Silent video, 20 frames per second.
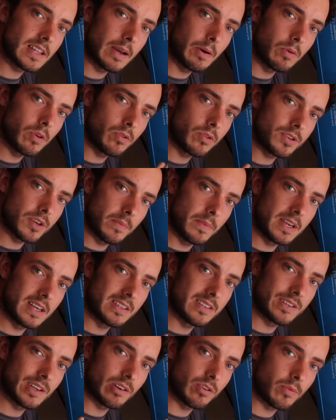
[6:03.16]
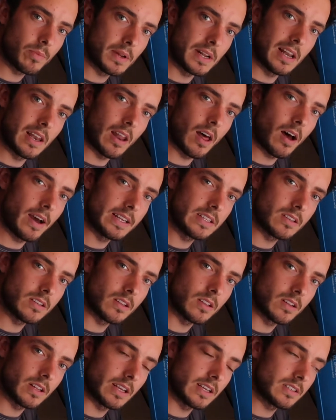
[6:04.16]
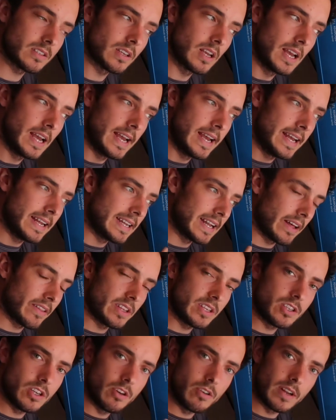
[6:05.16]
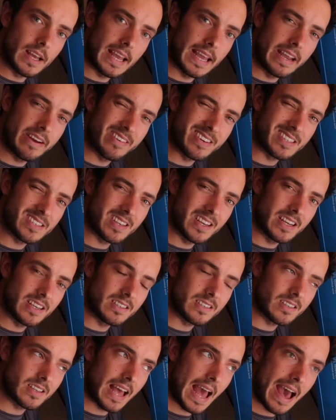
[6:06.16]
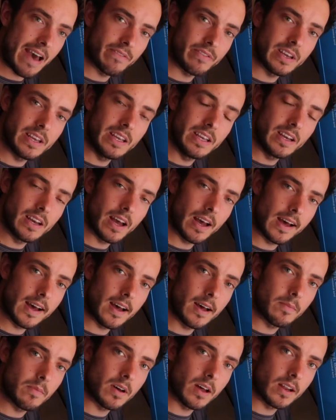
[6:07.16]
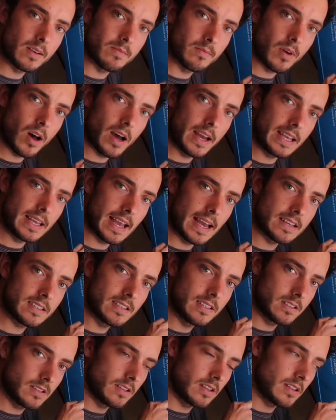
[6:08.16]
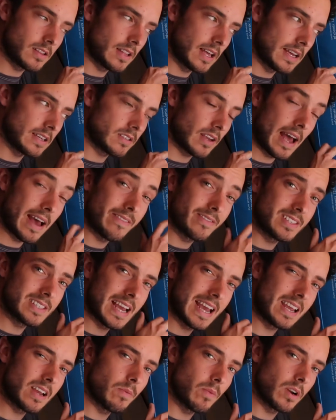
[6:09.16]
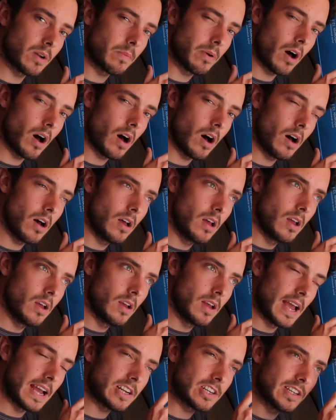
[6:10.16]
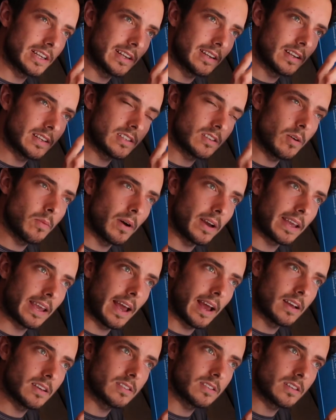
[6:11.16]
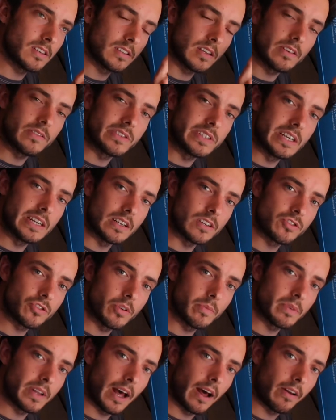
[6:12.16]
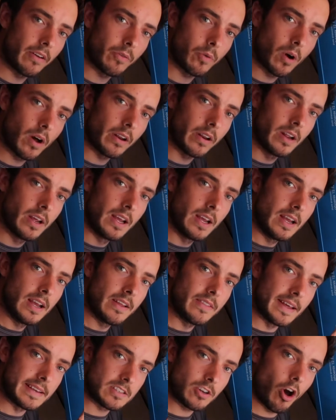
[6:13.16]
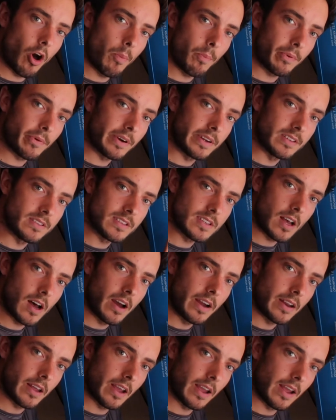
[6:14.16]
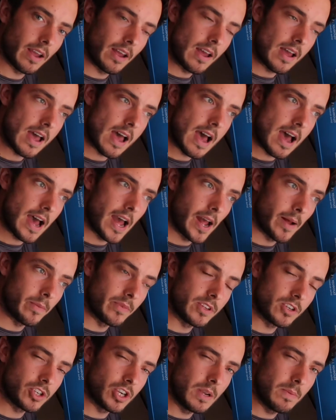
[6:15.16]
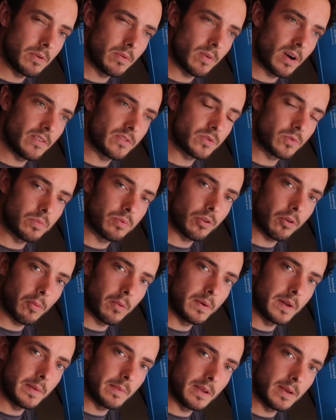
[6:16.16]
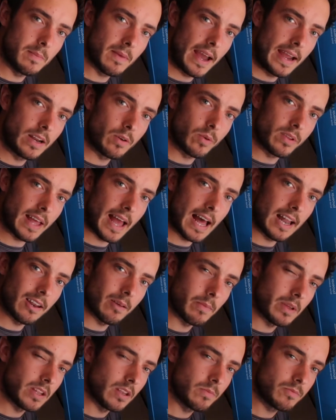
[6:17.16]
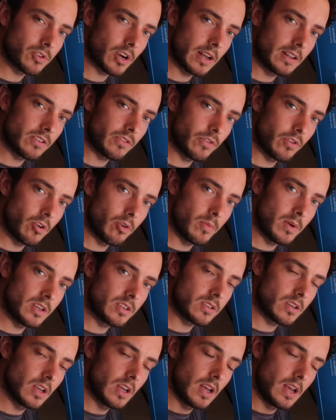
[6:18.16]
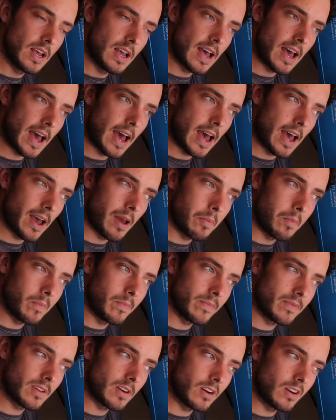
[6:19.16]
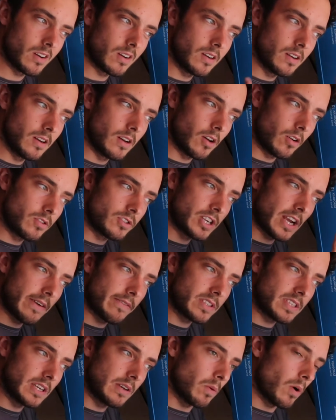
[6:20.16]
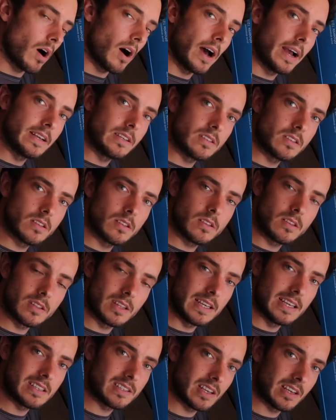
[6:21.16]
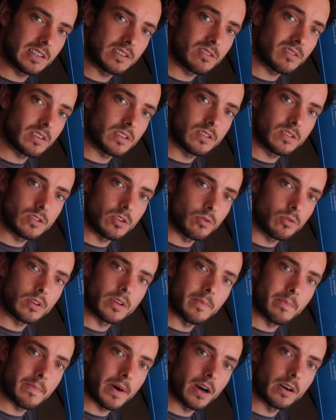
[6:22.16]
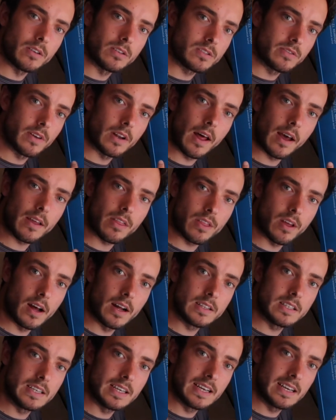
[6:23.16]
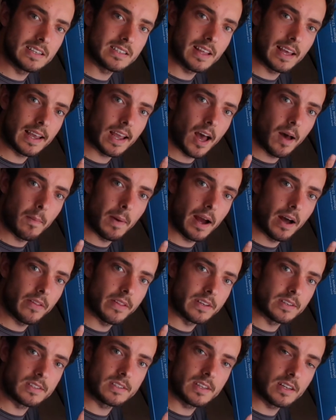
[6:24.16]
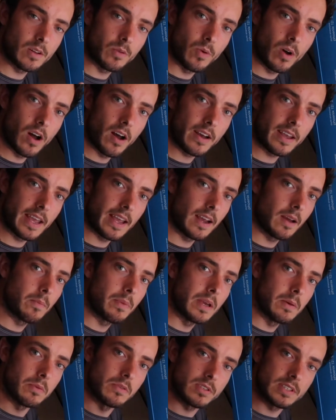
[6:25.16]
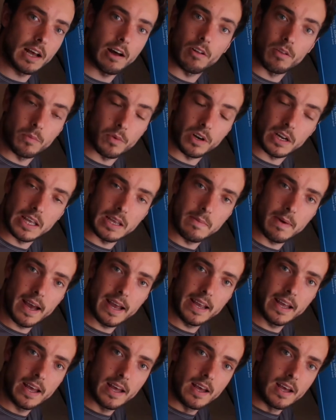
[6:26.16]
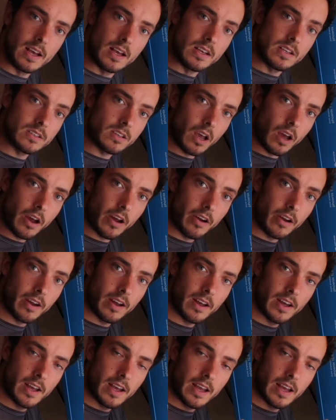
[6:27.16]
They will also be considerably lighter than this. Now this unit here is heavy, and my guess is that I haven't taken one apart. Actually, it's not my guess because I've seen a strip down of one. There's copper inside here. The cheaper ones will probably be made with aluminium transformers. Longevity wise, these things are installed in boats for like 30 years. They come out, they're still working, and people sell them on eBay. So